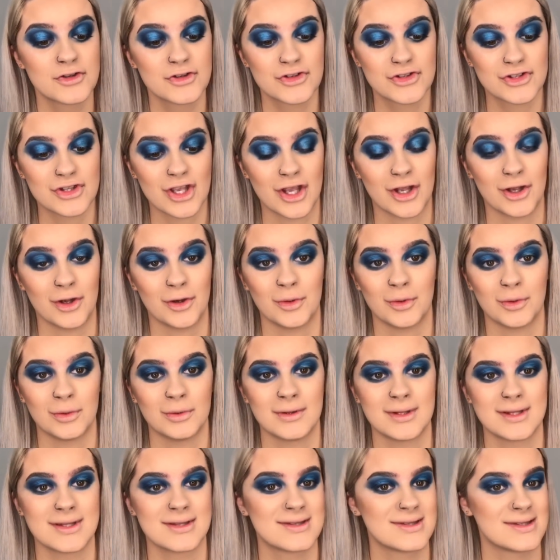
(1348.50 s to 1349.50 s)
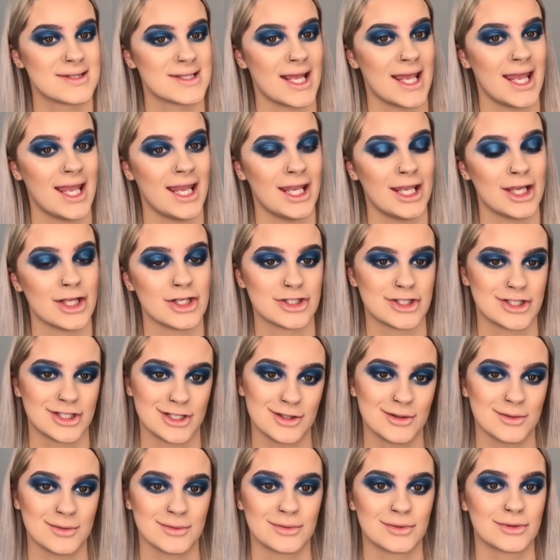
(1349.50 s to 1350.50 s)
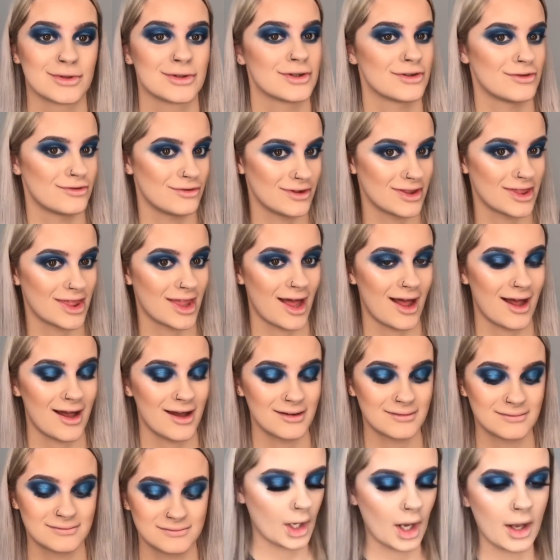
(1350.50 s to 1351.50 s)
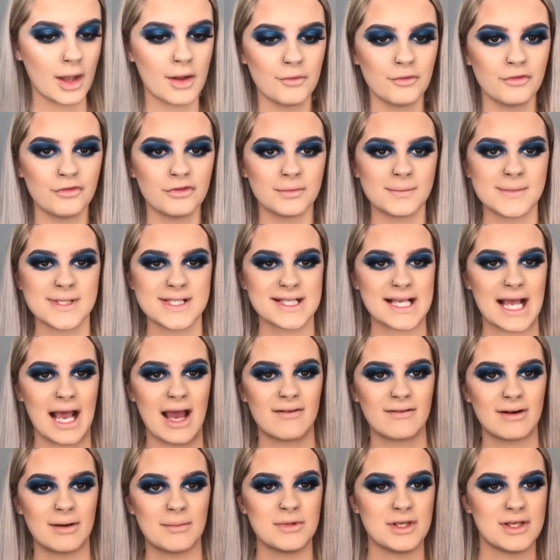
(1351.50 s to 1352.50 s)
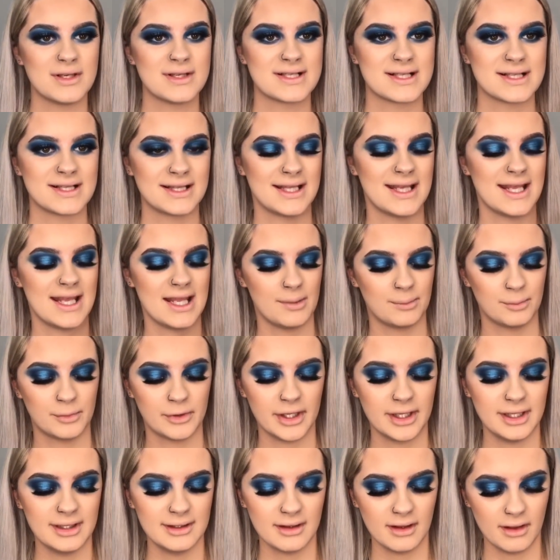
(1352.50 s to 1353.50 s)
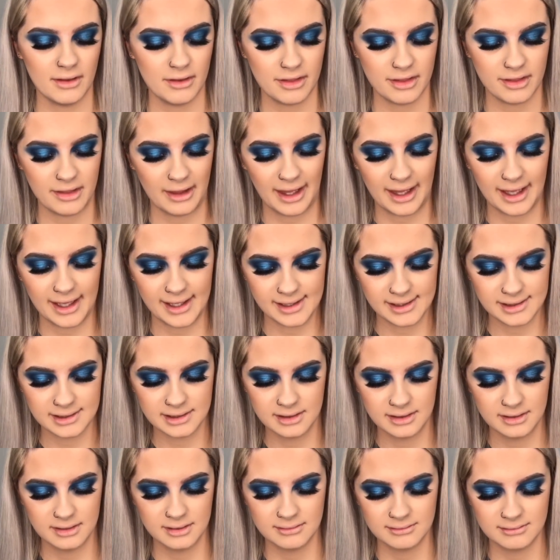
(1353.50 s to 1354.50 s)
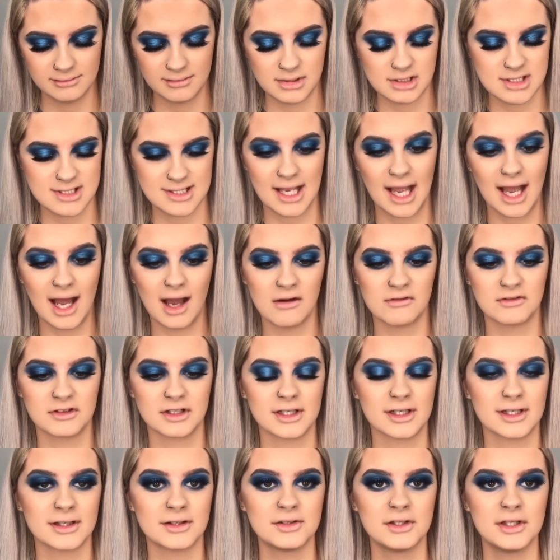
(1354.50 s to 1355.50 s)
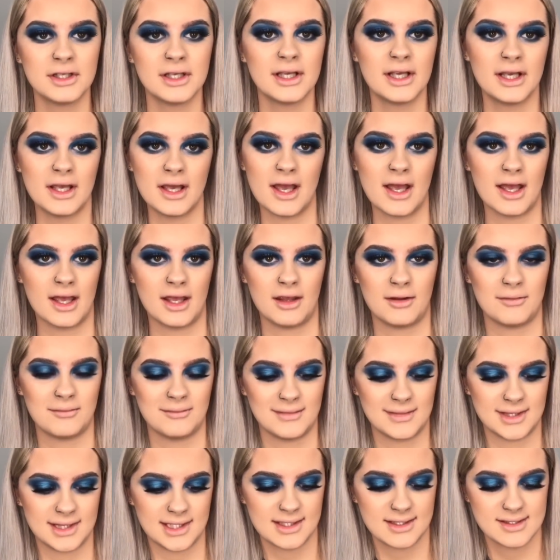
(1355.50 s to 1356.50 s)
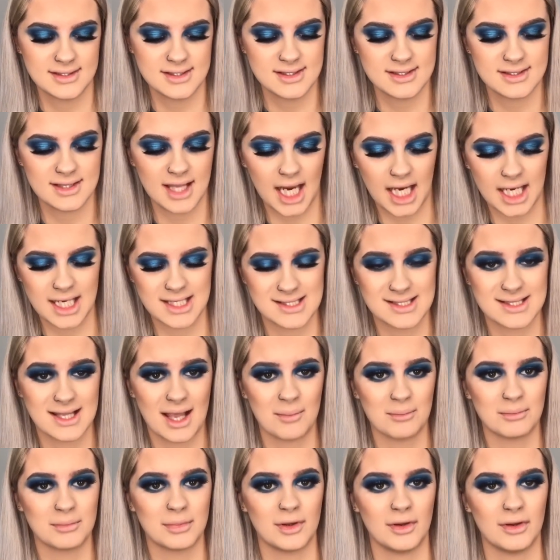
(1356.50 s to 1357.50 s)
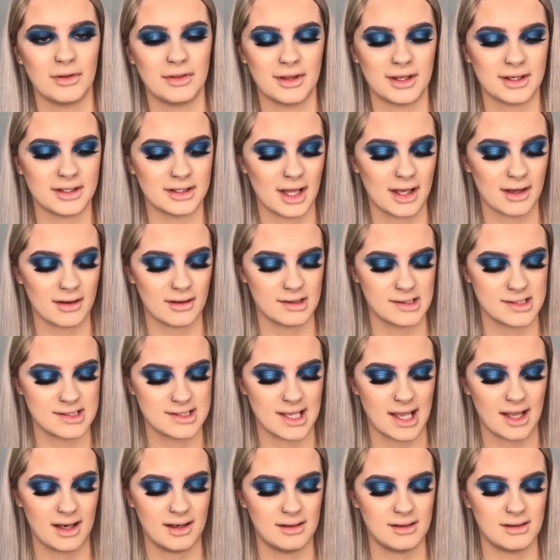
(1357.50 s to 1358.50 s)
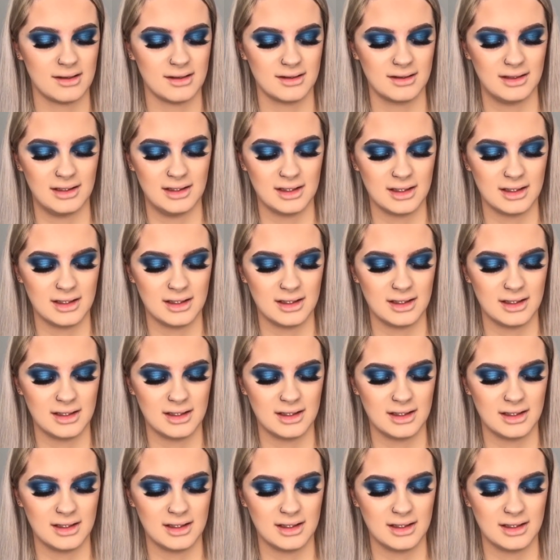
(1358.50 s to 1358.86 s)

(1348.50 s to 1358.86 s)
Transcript: so stay tuned for that. For mascara, I'm using the Pretty Little Thing mascara. This is like a sample thing that I got sent,